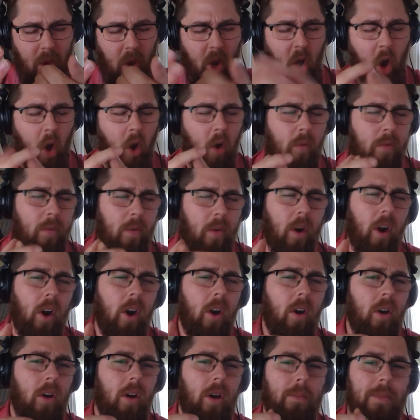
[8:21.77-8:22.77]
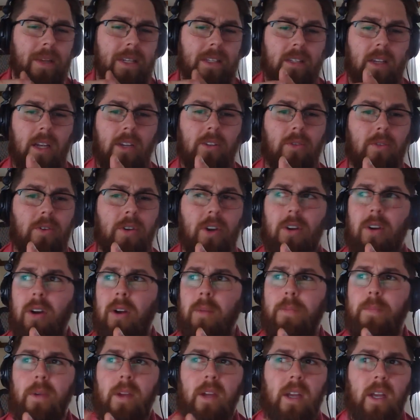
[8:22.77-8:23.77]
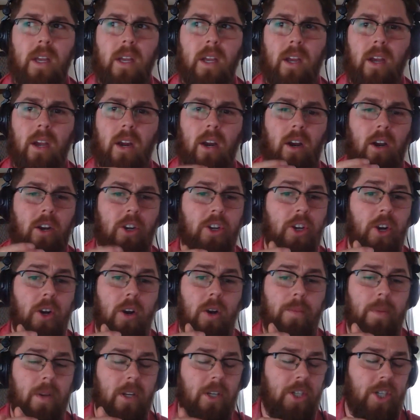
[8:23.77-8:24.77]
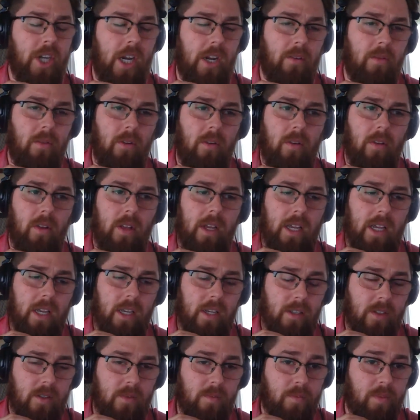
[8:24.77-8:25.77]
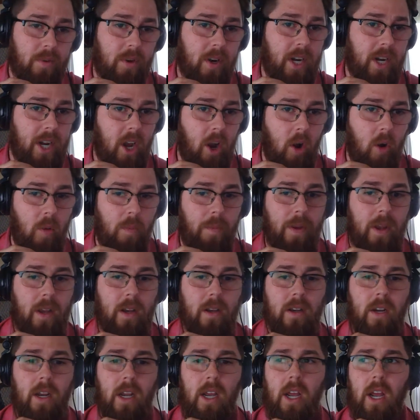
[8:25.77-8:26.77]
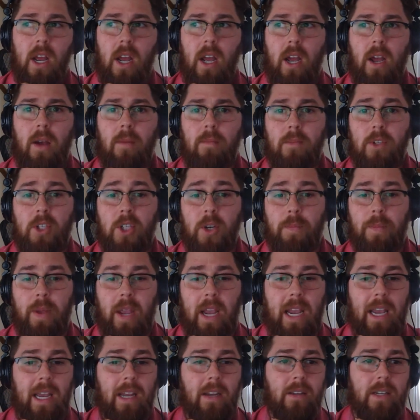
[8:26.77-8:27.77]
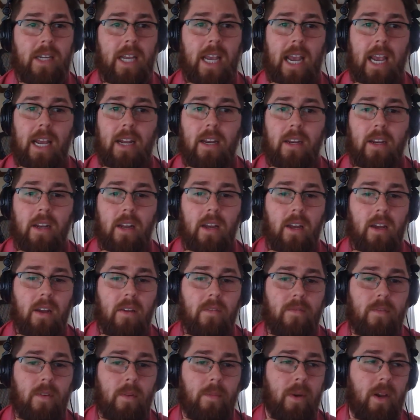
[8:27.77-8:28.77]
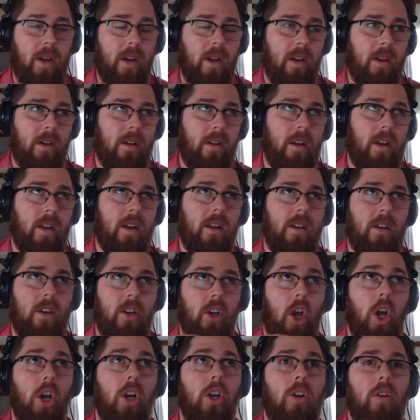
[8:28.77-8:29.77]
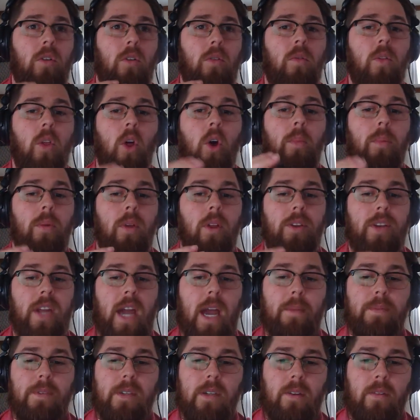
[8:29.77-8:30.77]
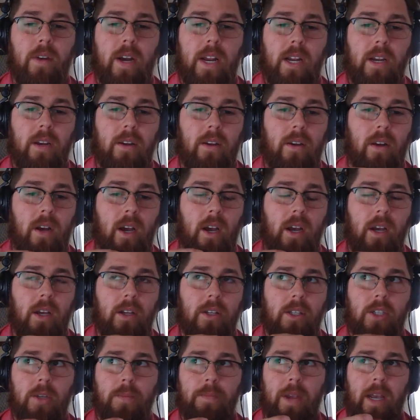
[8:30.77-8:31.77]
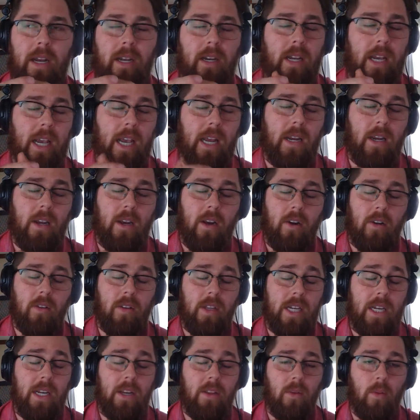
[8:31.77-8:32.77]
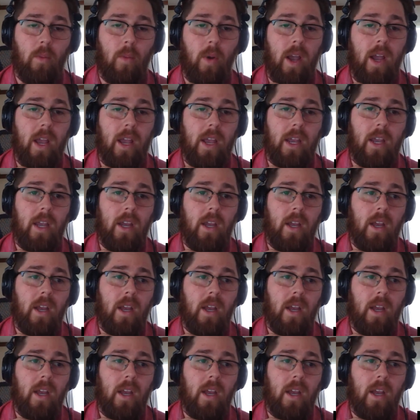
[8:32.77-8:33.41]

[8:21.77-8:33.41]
overall, I mean, Central Europe, or Europe in general, is pretty open. Japan, Canada, from a global adoption rate, Japan and Canada are leading the way.